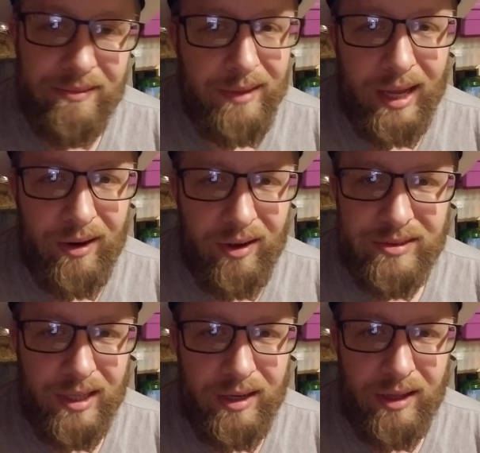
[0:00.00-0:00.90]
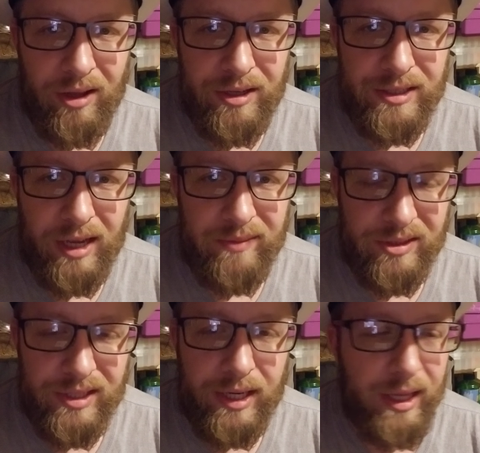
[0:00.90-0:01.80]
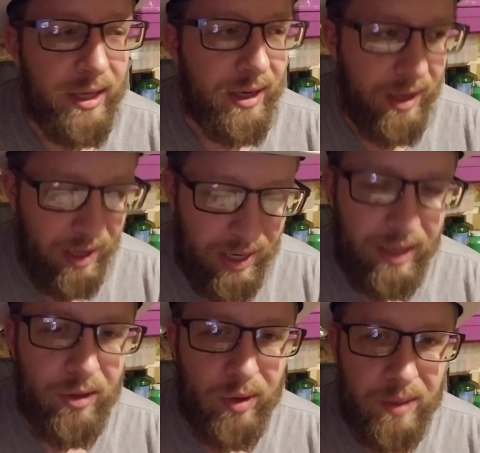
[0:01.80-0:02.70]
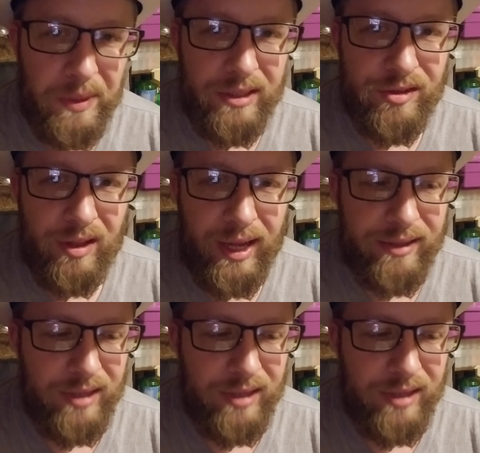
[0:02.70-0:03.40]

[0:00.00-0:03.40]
I know I've said it 100 times. I'll say it again. Highly recommend this class.